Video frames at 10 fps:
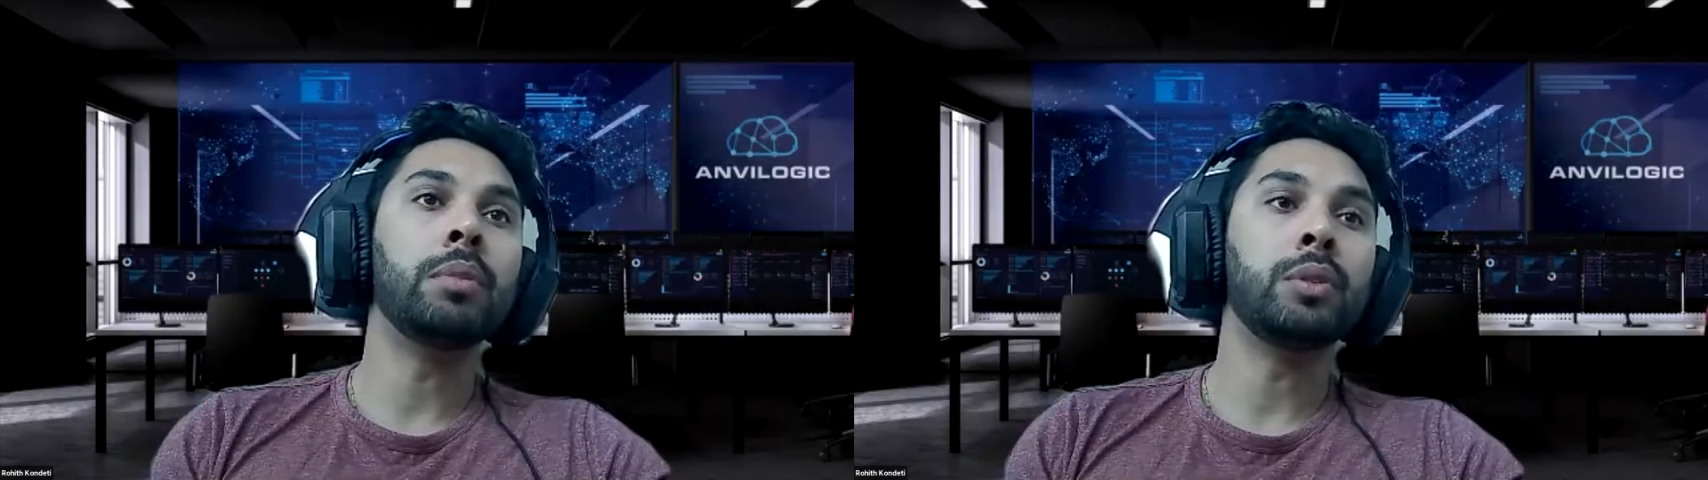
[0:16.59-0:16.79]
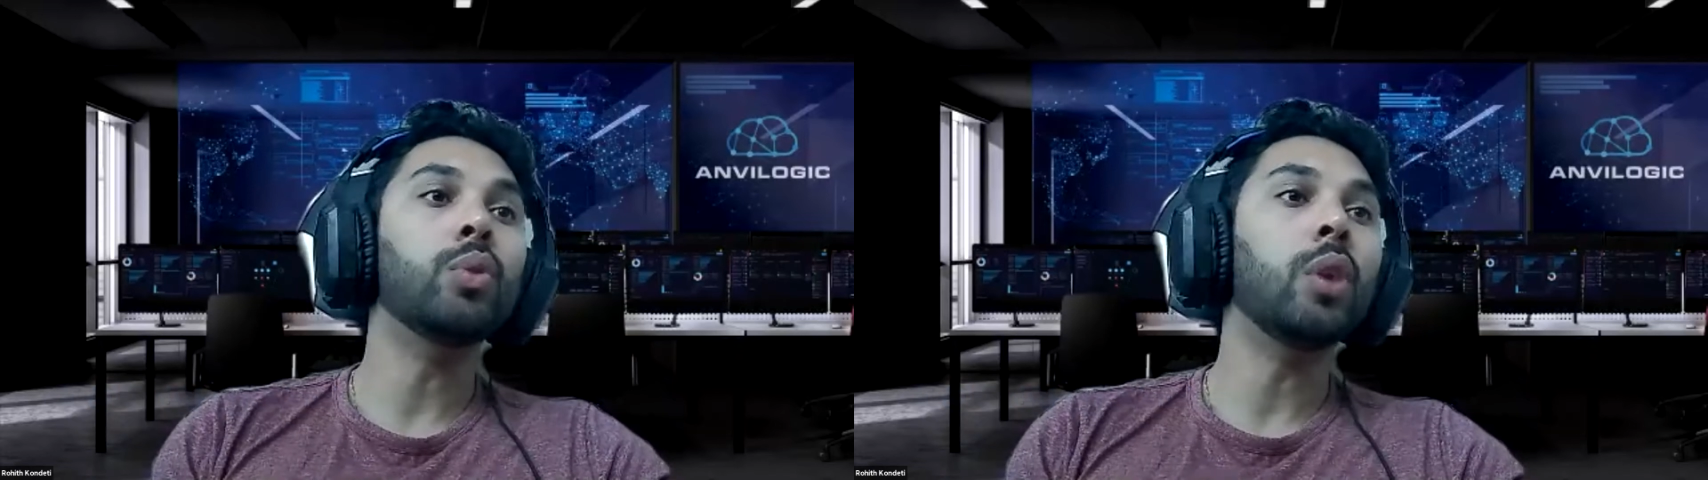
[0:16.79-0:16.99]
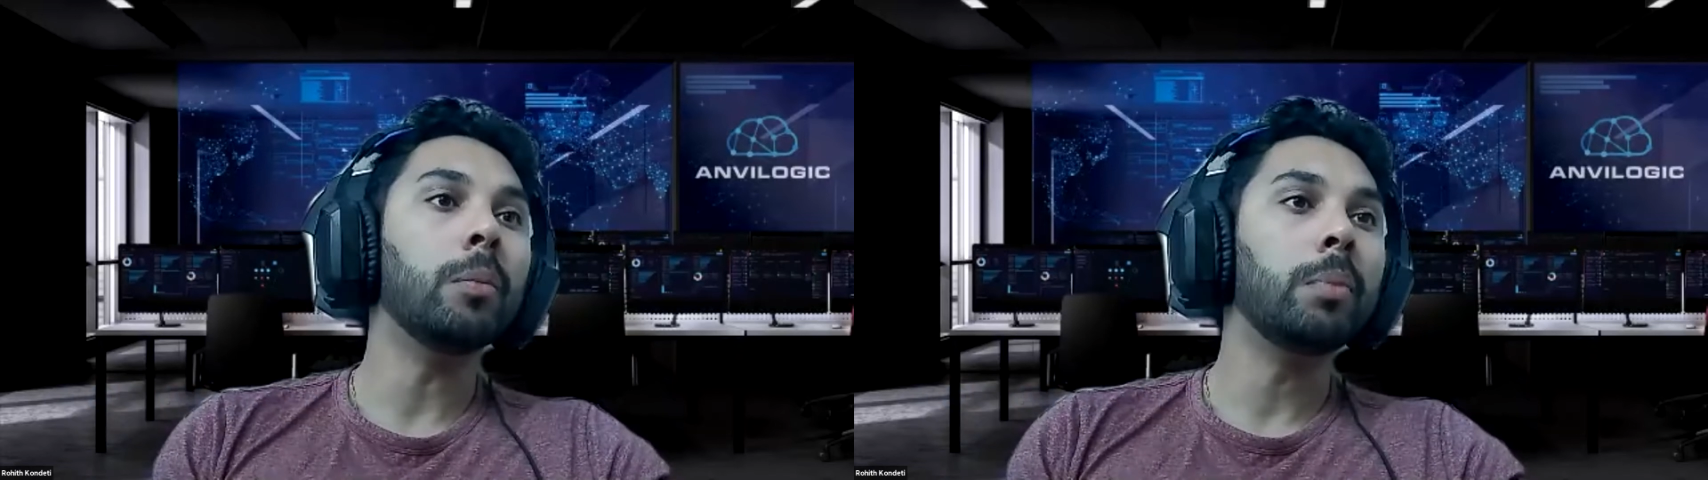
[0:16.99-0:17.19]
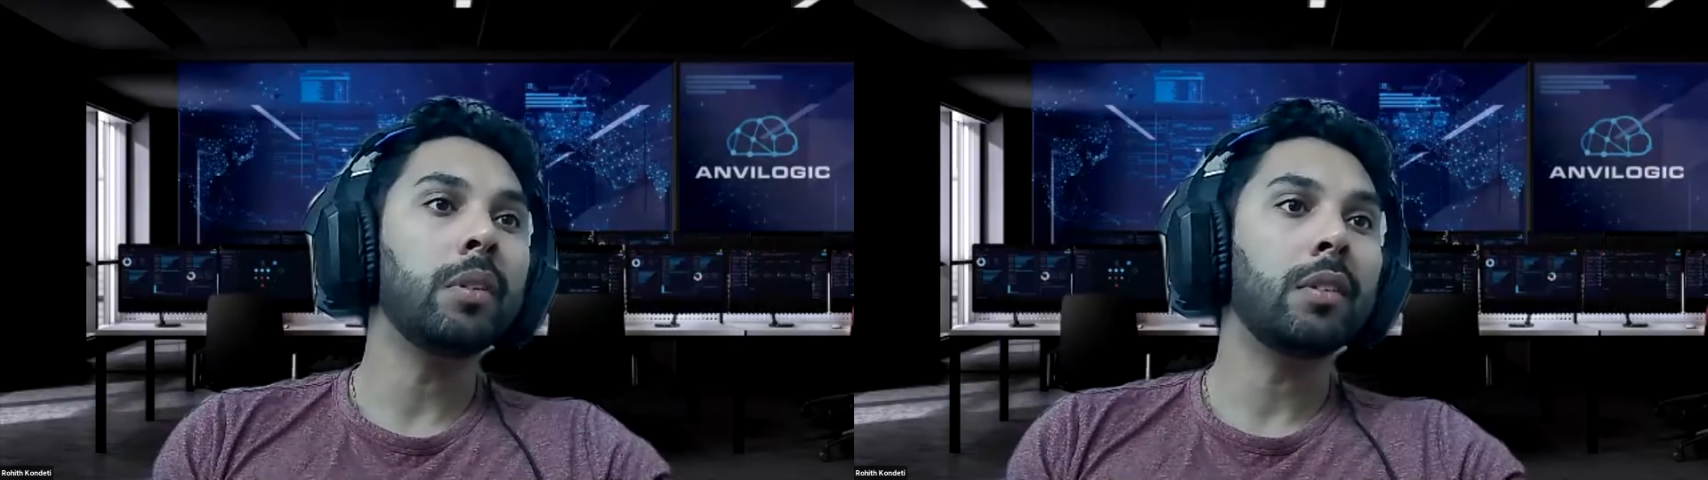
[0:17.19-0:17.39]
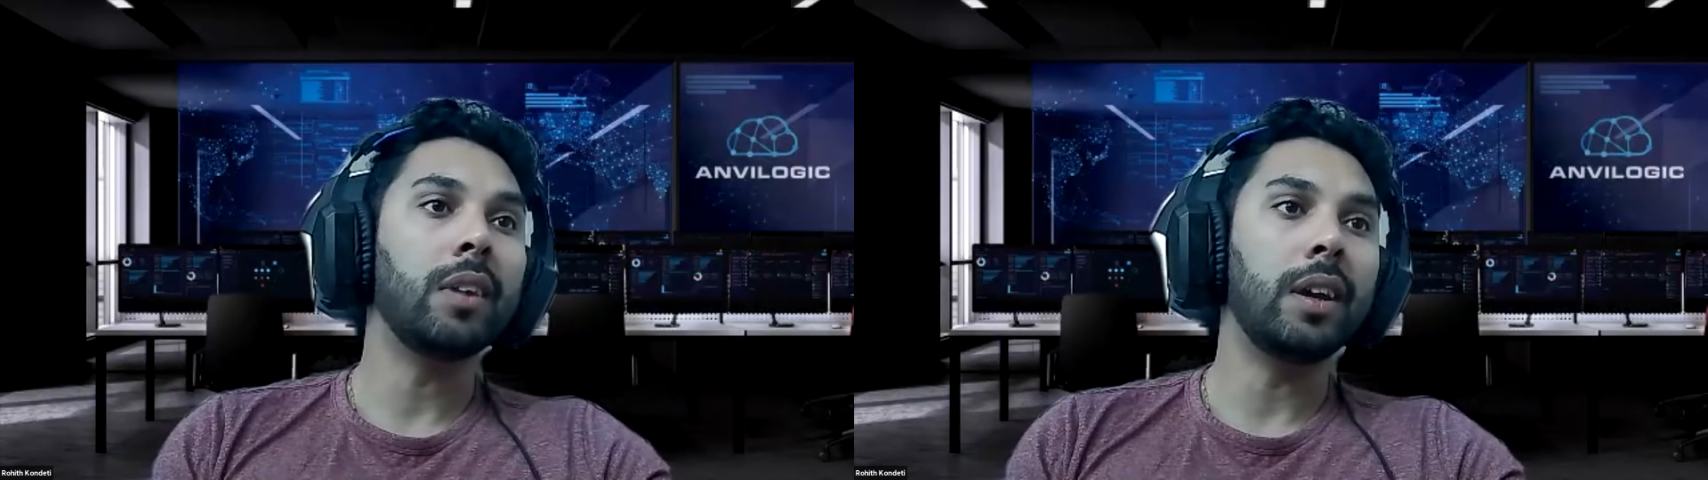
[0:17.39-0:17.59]
blew up,
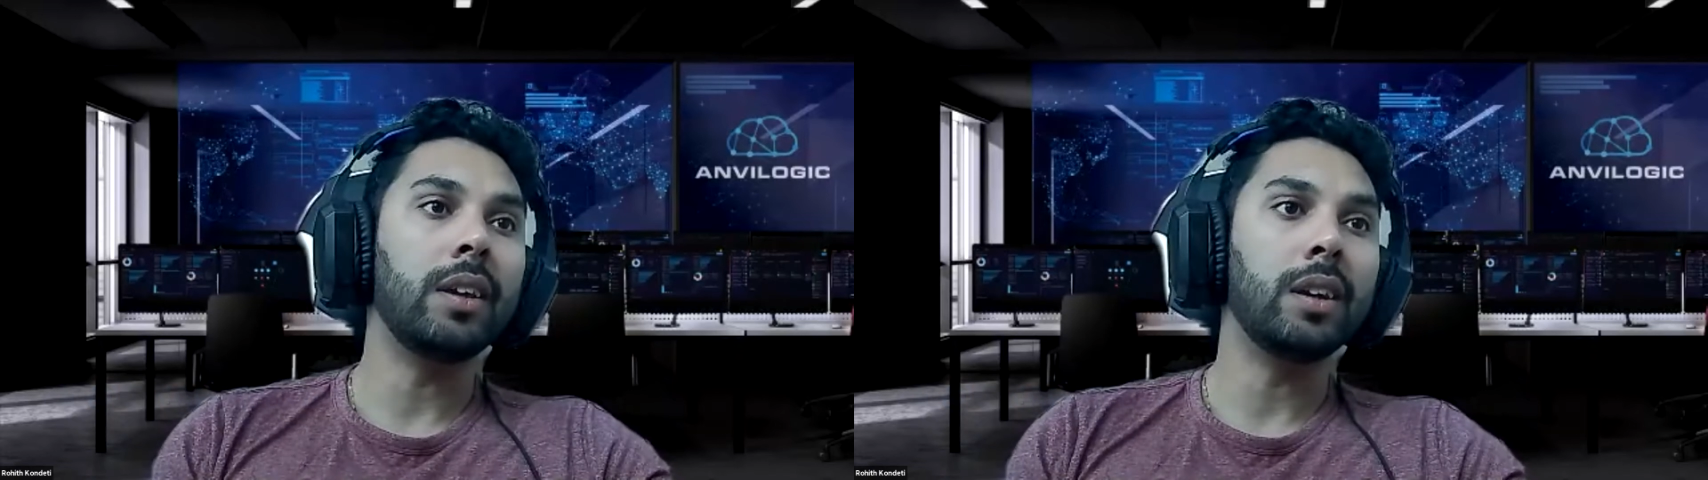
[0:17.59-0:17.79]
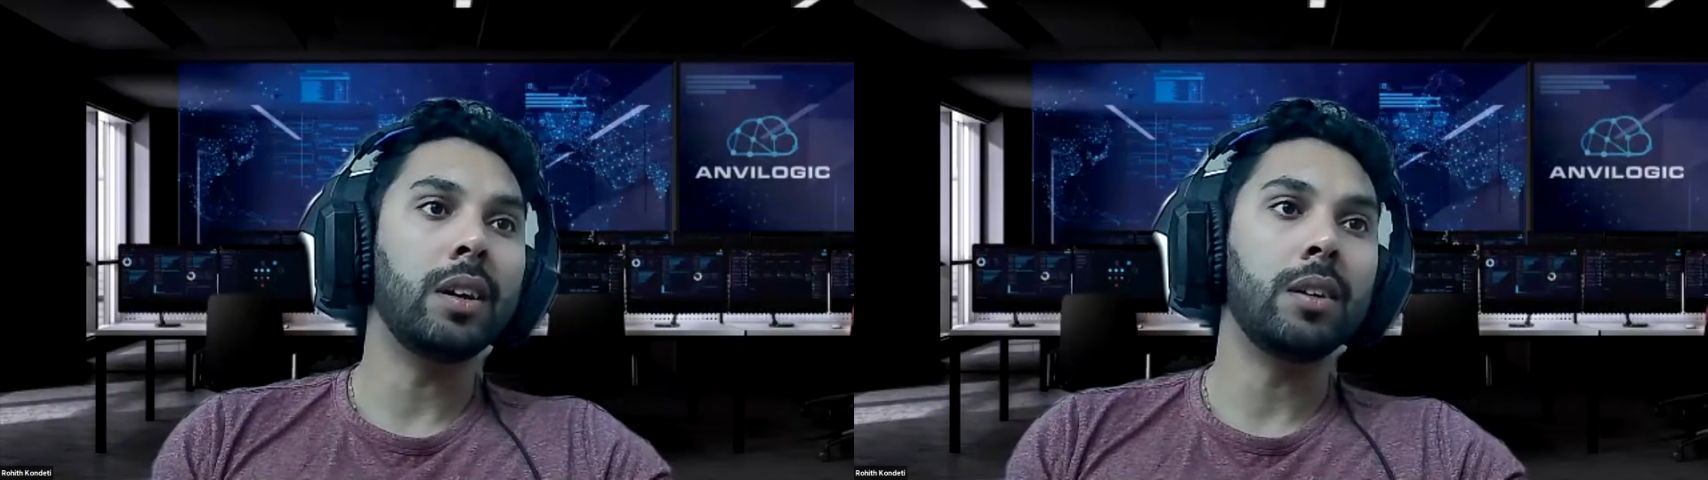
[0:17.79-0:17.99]
right,